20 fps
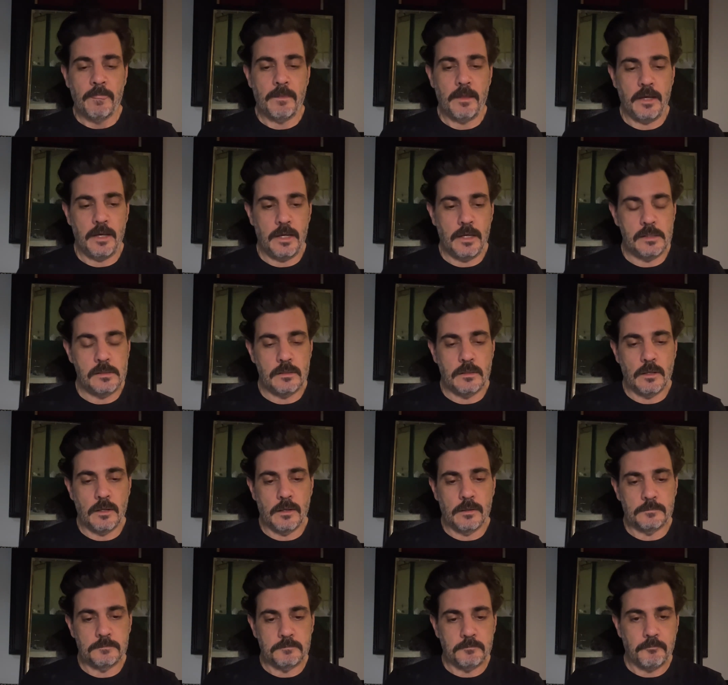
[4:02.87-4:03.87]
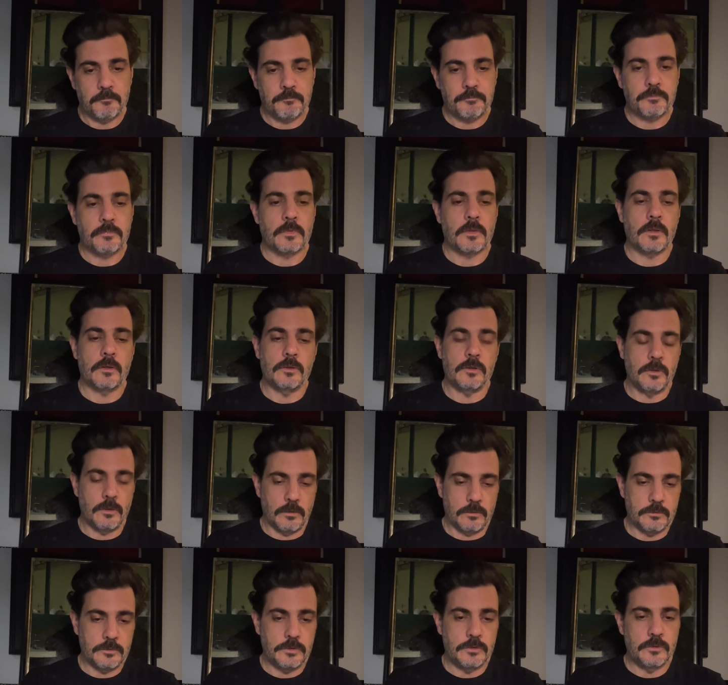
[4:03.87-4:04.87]
And
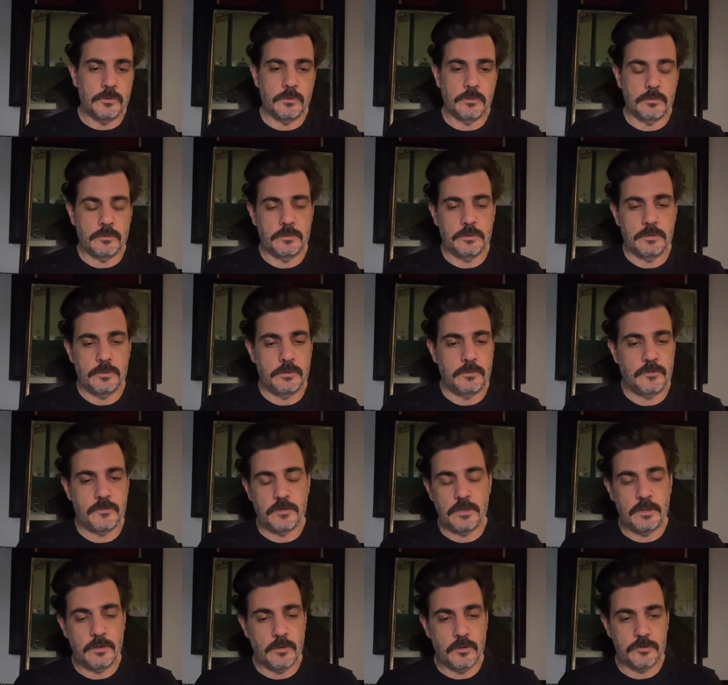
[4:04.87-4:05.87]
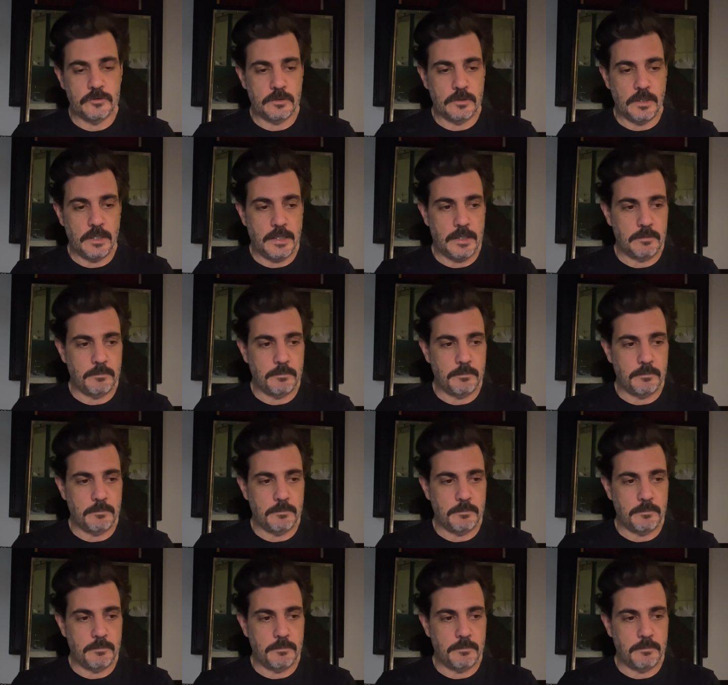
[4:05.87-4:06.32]
you've seen those a lot.